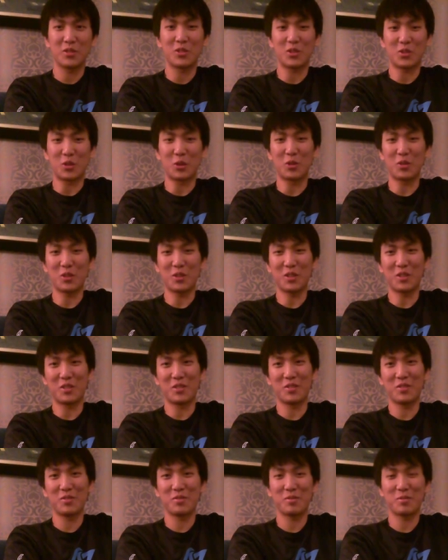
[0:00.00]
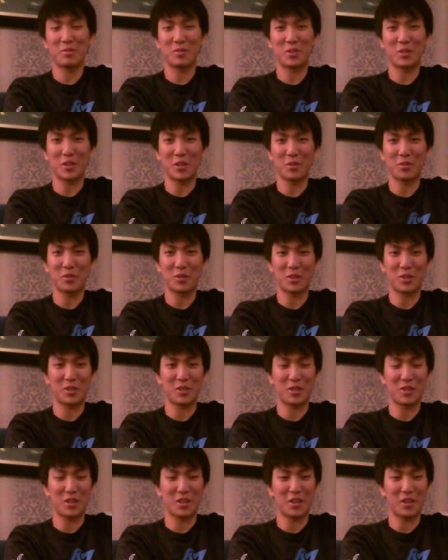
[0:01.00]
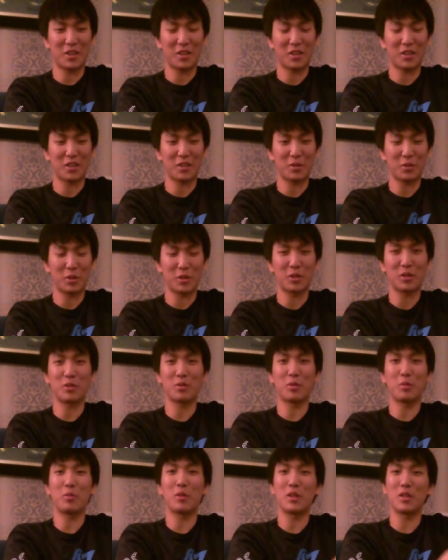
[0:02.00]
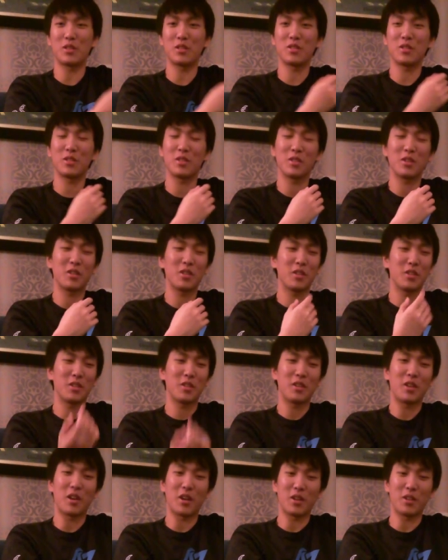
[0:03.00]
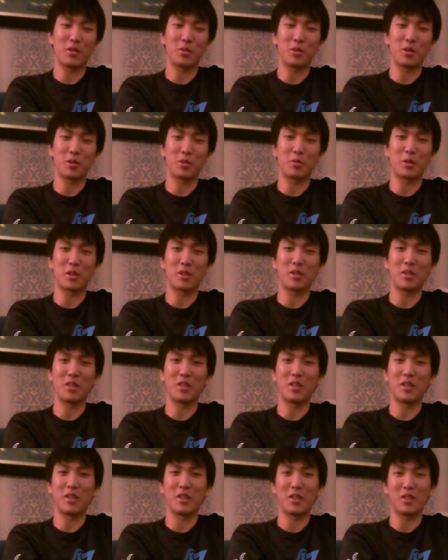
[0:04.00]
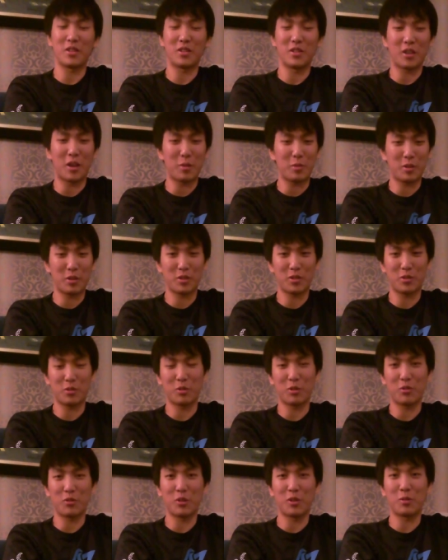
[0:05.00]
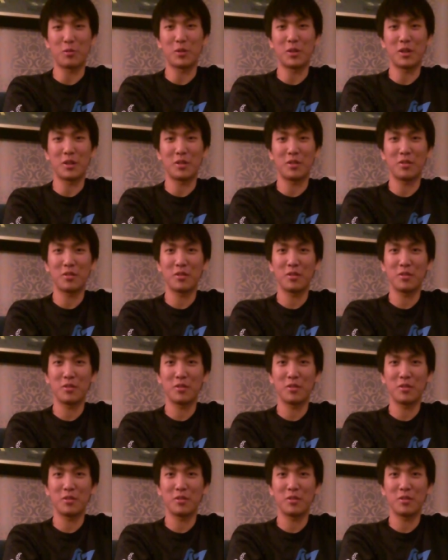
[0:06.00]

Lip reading: It's going good. Stuff is we placed higher than we expected, and IPL is just really fun to be at.